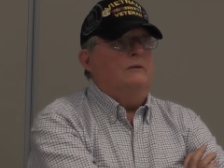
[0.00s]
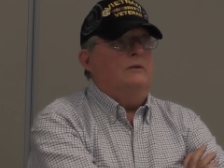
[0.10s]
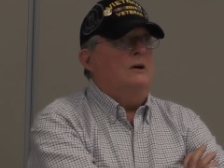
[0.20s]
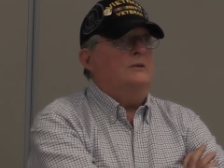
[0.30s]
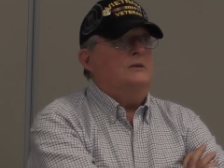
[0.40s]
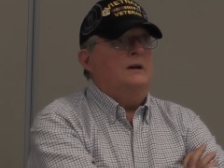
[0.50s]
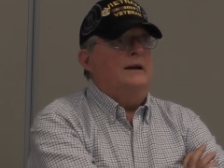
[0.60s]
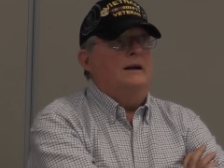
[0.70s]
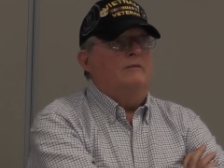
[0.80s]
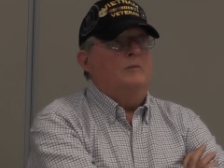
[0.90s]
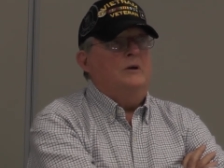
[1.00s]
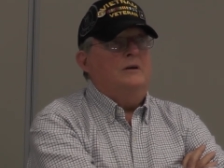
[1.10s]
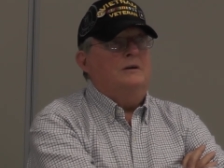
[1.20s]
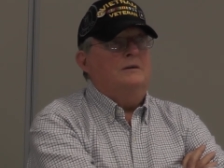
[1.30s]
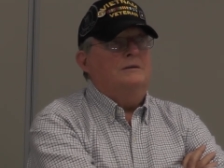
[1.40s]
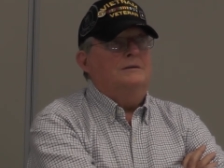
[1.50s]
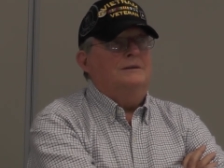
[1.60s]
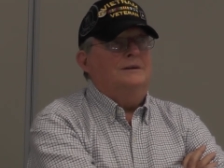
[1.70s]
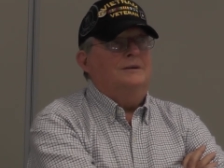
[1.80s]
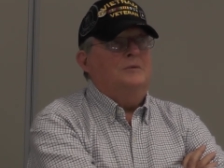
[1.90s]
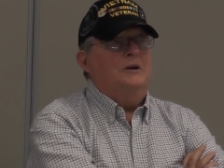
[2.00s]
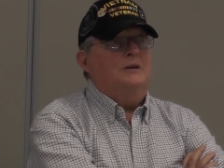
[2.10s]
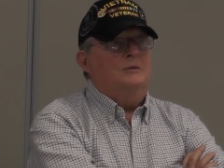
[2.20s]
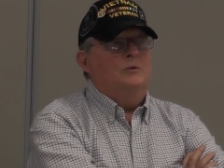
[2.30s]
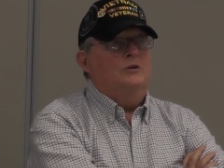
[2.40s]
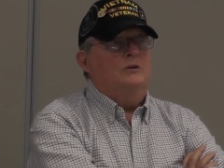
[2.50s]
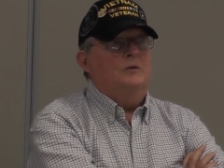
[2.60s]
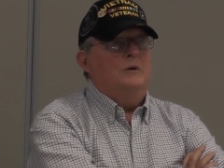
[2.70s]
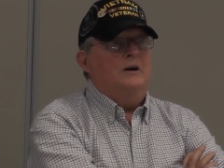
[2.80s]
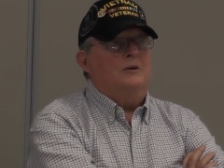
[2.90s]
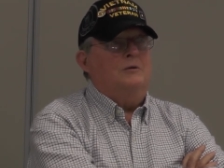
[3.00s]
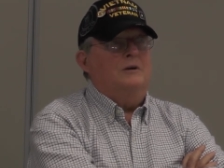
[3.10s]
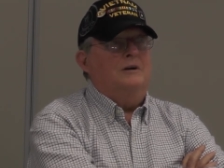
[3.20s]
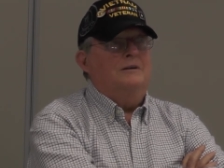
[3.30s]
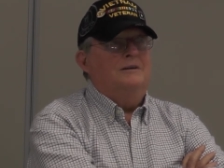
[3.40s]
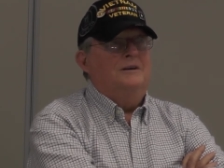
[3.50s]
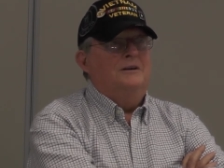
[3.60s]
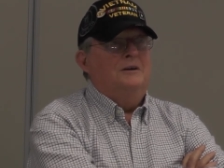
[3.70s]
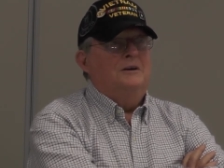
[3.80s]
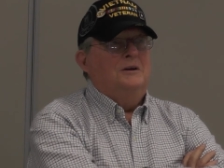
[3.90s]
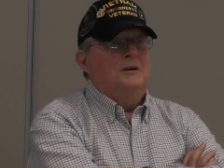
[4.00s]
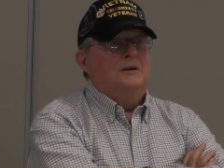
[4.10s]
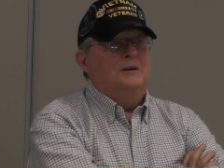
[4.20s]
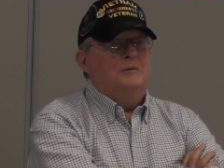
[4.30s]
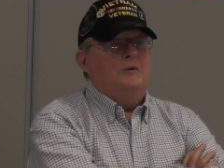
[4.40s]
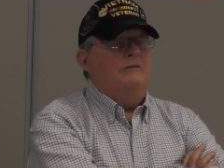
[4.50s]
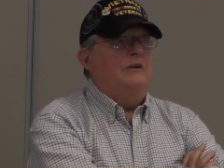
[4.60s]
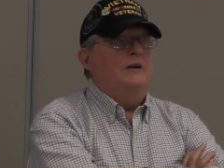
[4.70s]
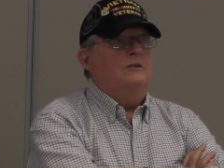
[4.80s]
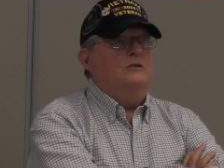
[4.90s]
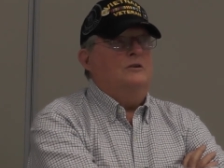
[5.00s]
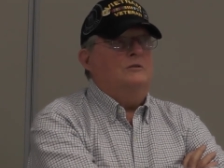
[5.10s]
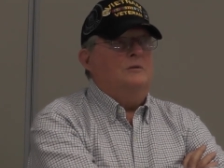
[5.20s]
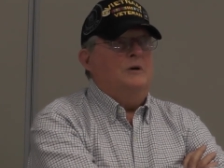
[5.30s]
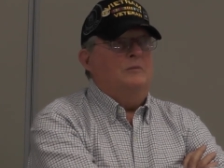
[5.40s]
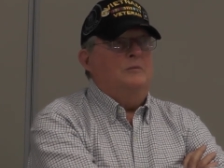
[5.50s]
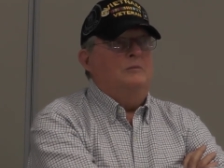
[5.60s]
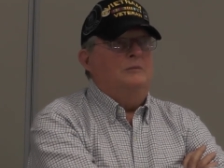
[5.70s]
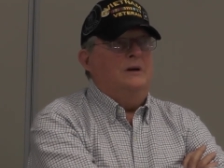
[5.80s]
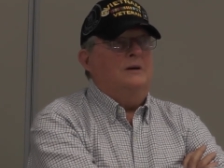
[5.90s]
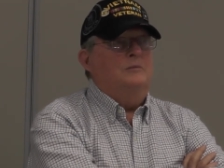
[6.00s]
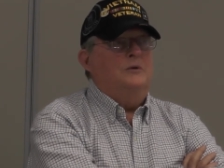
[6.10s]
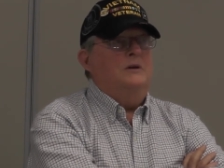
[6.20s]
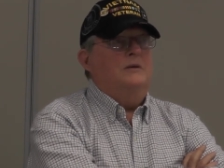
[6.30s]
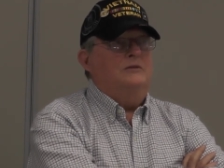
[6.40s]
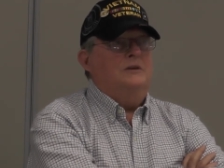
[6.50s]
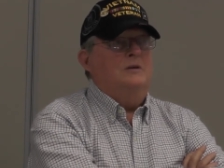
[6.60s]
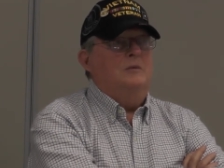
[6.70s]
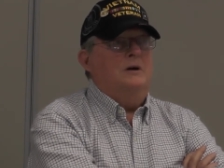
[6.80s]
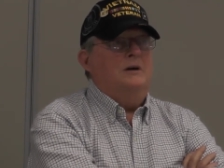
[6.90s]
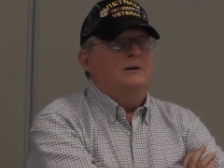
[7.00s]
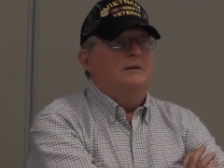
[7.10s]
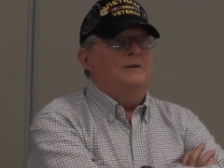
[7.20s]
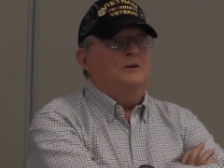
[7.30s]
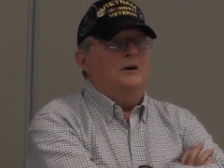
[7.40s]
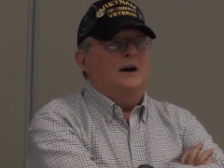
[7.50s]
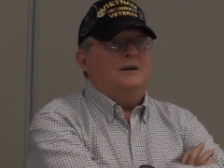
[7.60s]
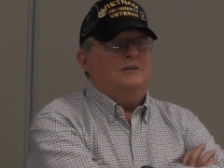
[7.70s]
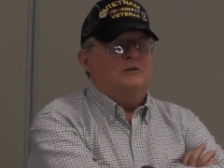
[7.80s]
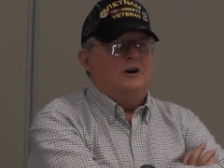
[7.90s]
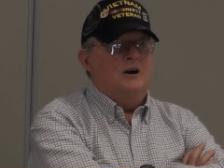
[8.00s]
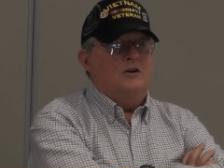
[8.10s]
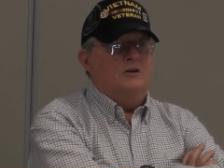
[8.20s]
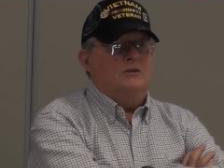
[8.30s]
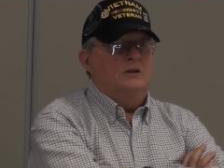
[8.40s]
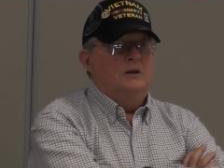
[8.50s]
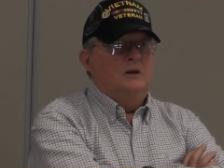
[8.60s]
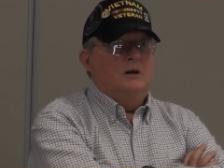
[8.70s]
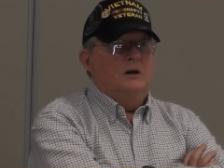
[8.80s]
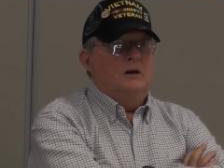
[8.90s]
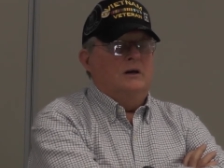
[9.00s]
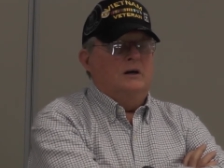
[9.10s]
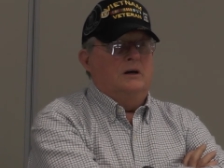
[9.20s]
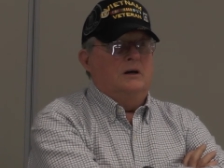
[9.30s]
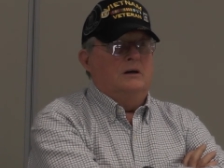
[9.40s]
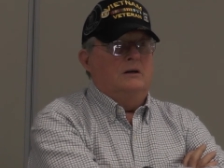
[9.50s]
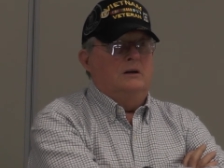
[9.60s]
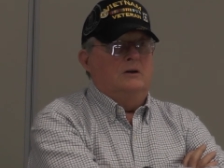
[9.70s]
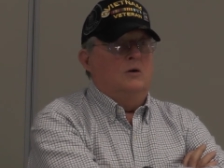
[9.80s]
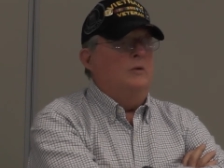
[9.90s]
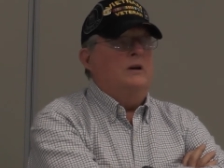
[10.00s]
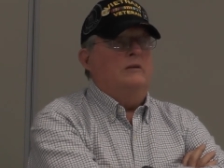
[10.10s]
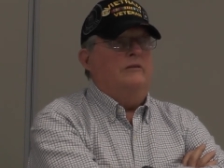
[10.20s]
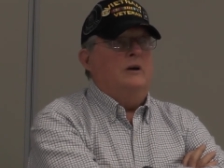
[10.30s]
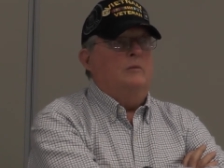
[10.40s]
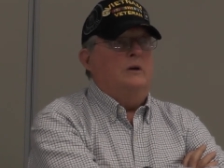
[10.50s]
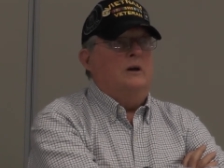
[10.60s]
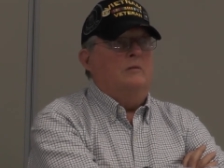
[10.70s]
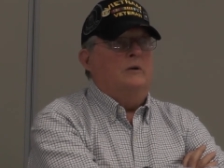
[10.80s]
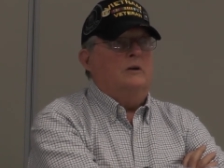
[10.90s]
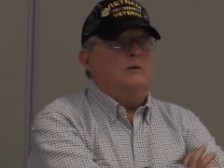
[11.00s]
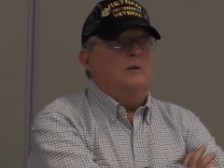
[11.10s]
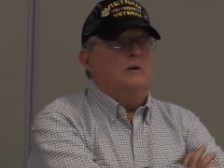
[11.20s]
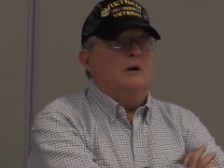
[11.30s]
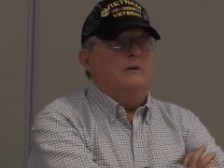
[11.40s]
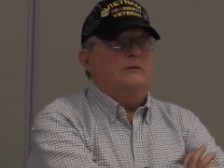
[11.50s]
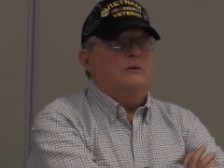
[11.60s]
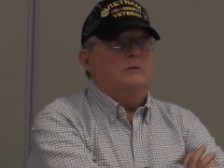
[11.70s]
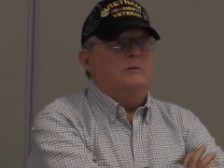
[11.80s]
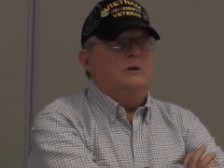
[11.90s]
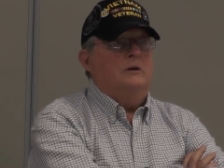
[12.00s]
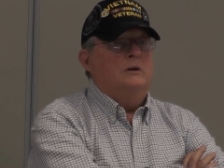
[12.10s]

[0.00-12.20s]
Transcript: thoughts that I'd ever be make the military my career. My father joked about making PFC by act of Congress. Nobody in the family had ever been a career officer, but